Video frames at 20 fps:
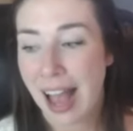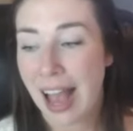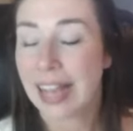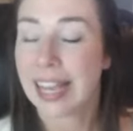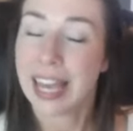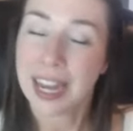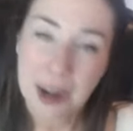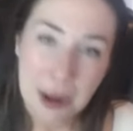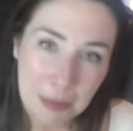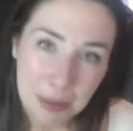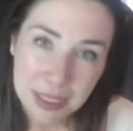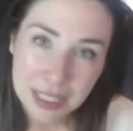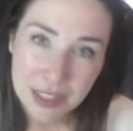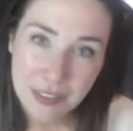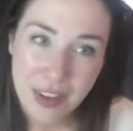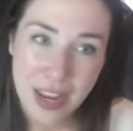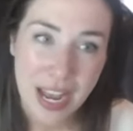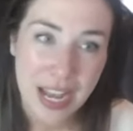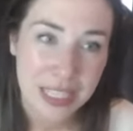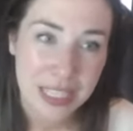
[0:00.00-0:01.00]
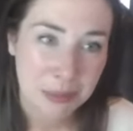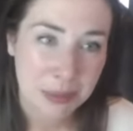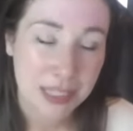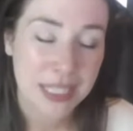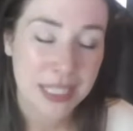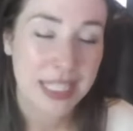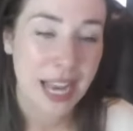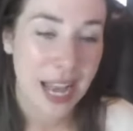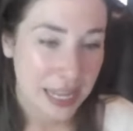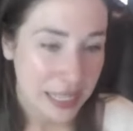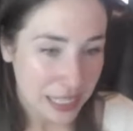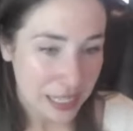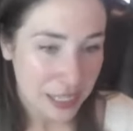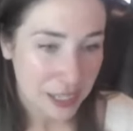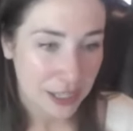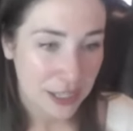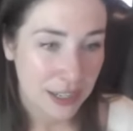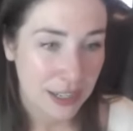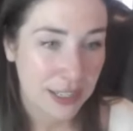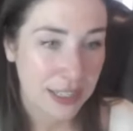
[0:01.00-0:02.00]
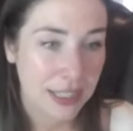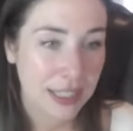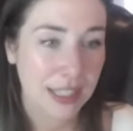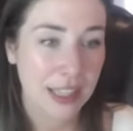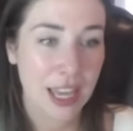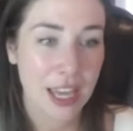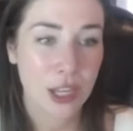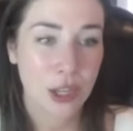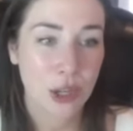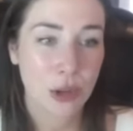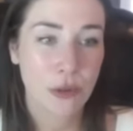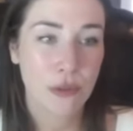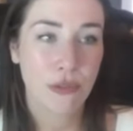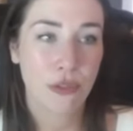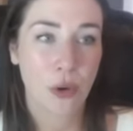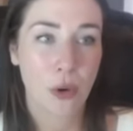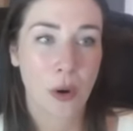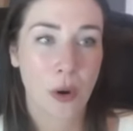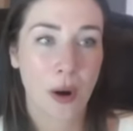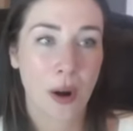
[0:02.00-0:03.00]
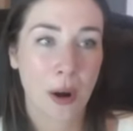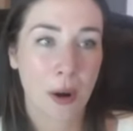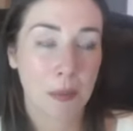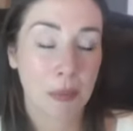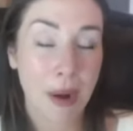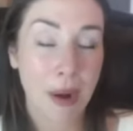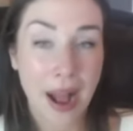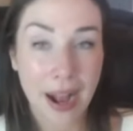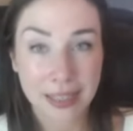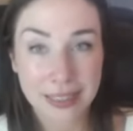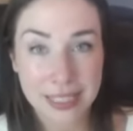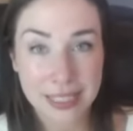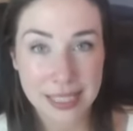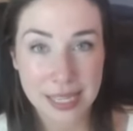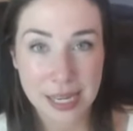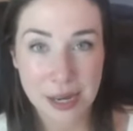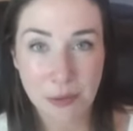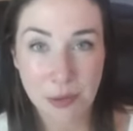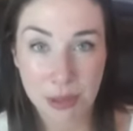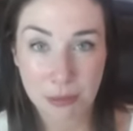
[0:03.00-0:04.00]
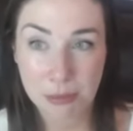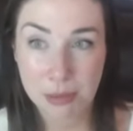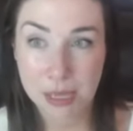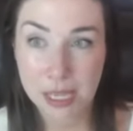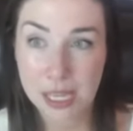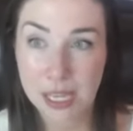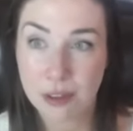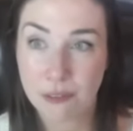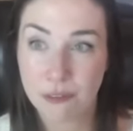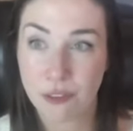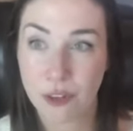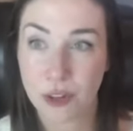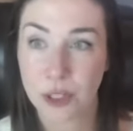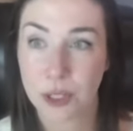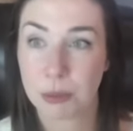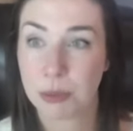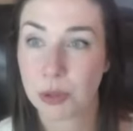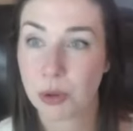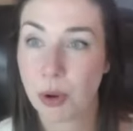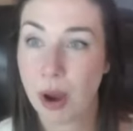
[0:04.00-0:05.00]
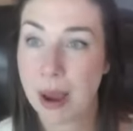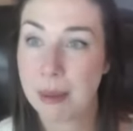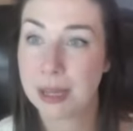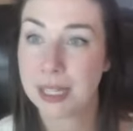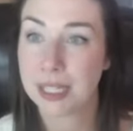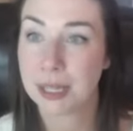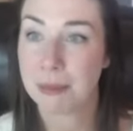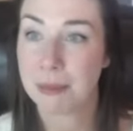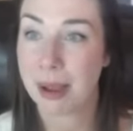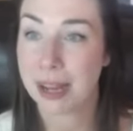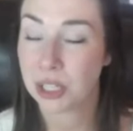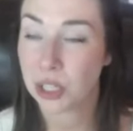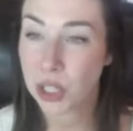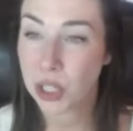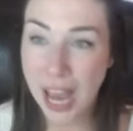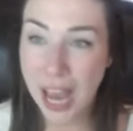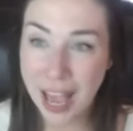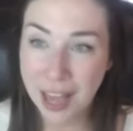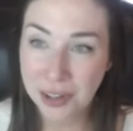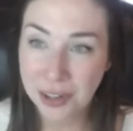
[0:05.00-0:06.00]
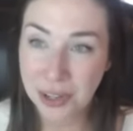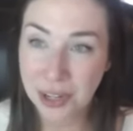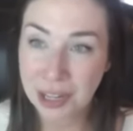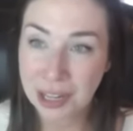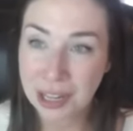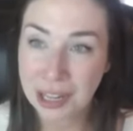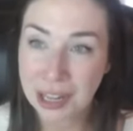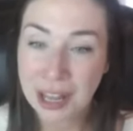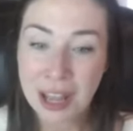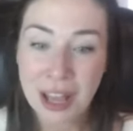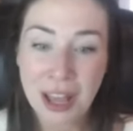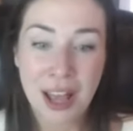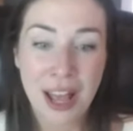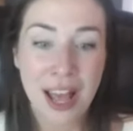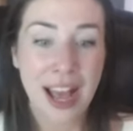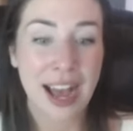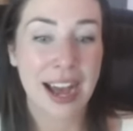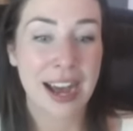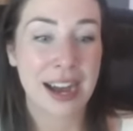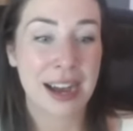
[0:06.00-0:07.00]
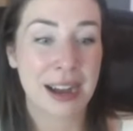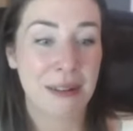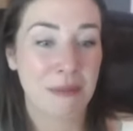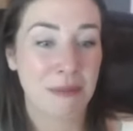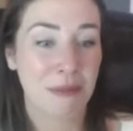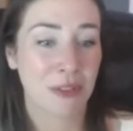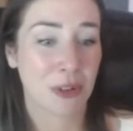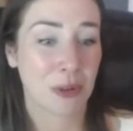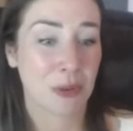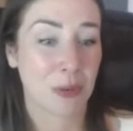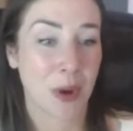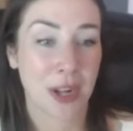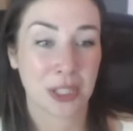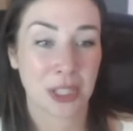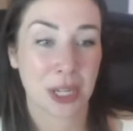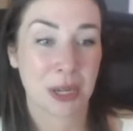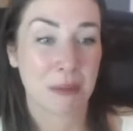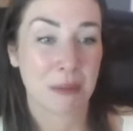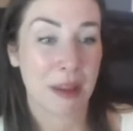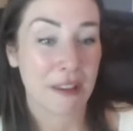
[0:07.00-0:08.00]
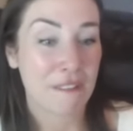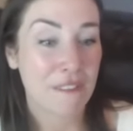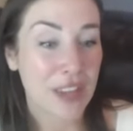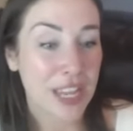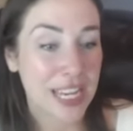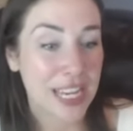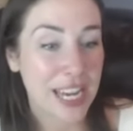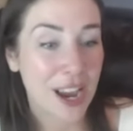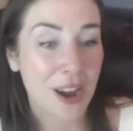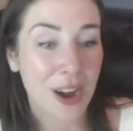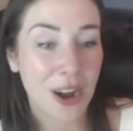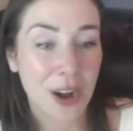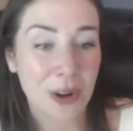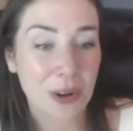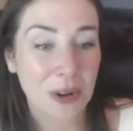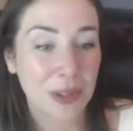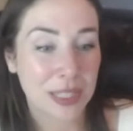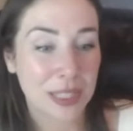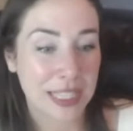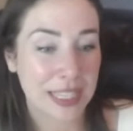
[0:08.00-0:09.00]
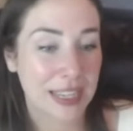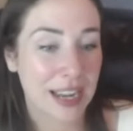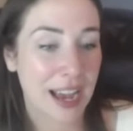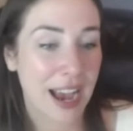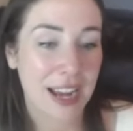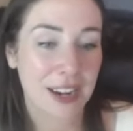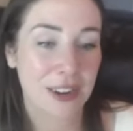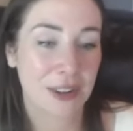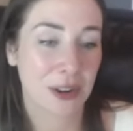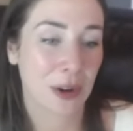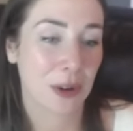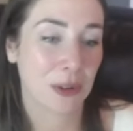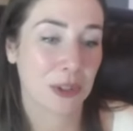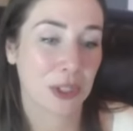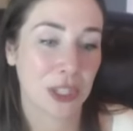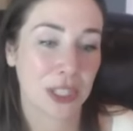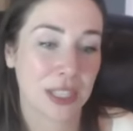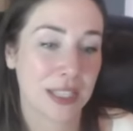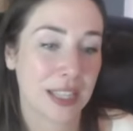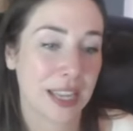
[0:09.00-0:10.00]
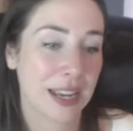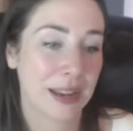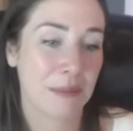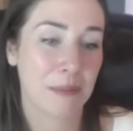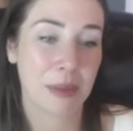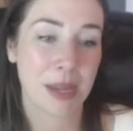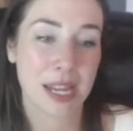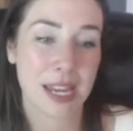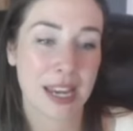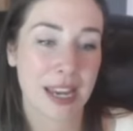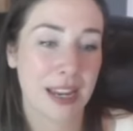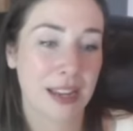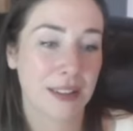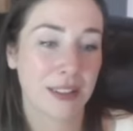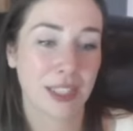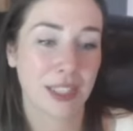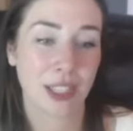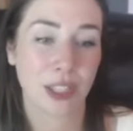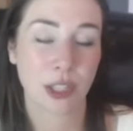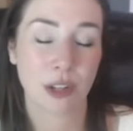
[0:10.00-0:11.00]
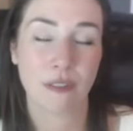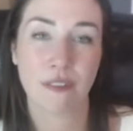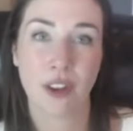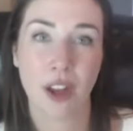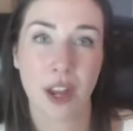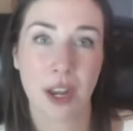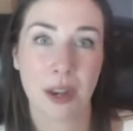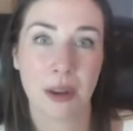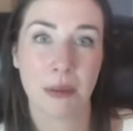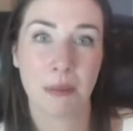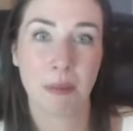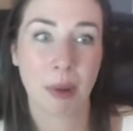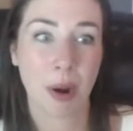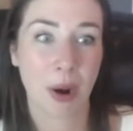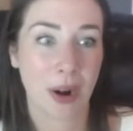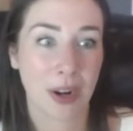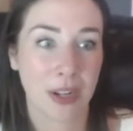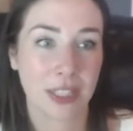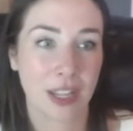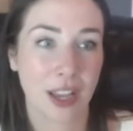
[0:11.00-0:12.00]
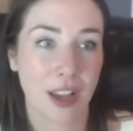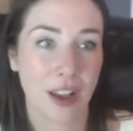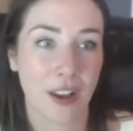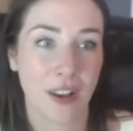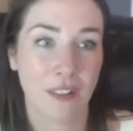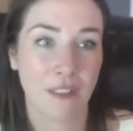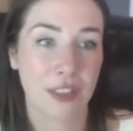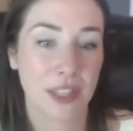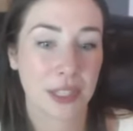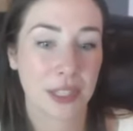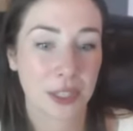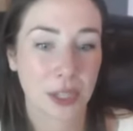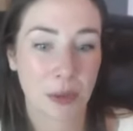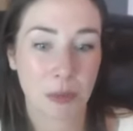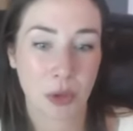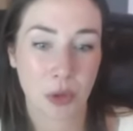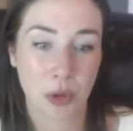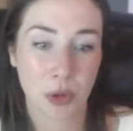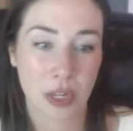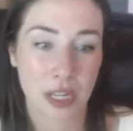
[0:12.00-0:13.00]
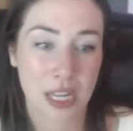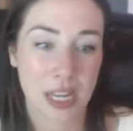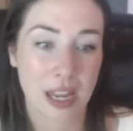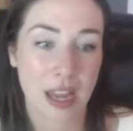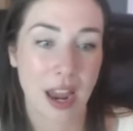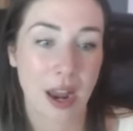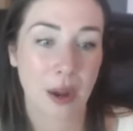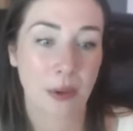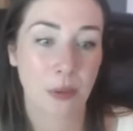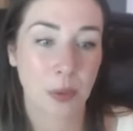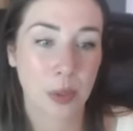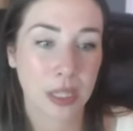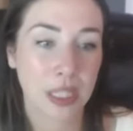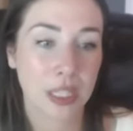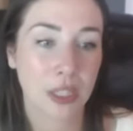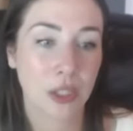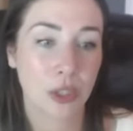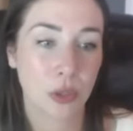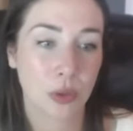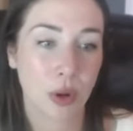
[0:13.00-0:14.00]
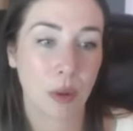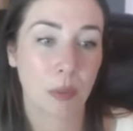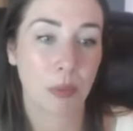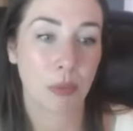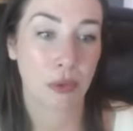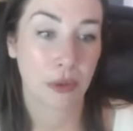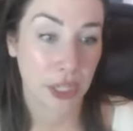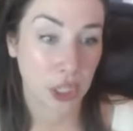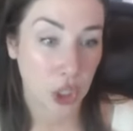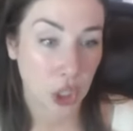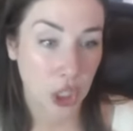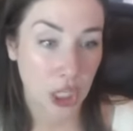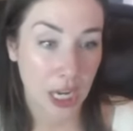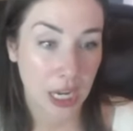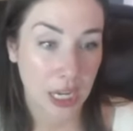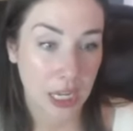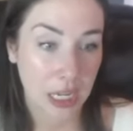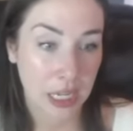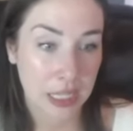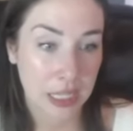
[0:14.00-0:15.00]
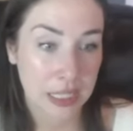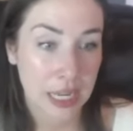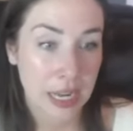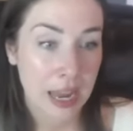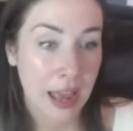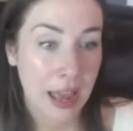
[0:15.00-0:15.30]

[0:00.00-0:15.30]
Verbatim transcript: cannot believe it has been 10 years. Thank you for practicing with me, for subscribing to my channel, for watching my videos. And I don't know, just like being such a fun part of this community. I really do appreciate it.